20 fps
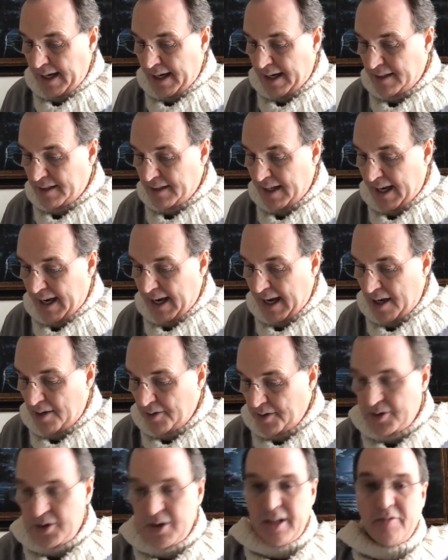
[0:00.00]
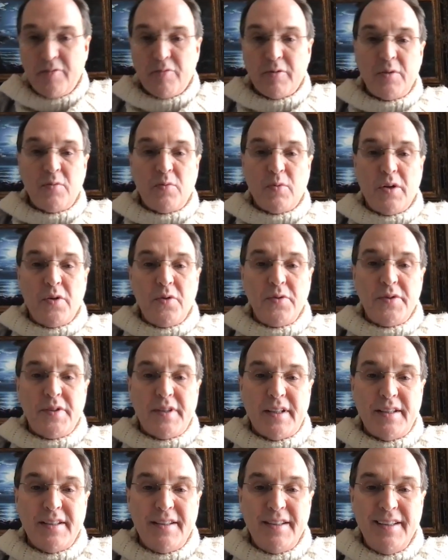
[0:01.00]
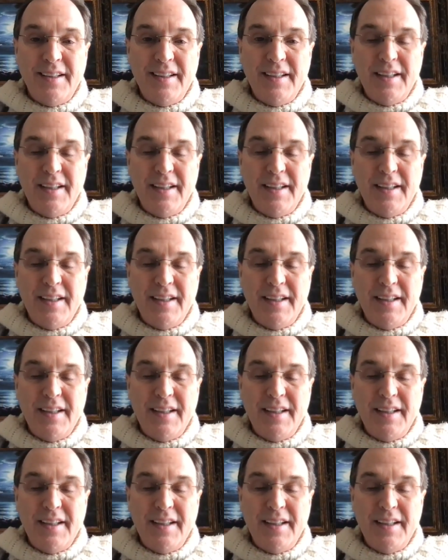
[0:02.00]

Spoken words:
there was a plan to oust Jeffrey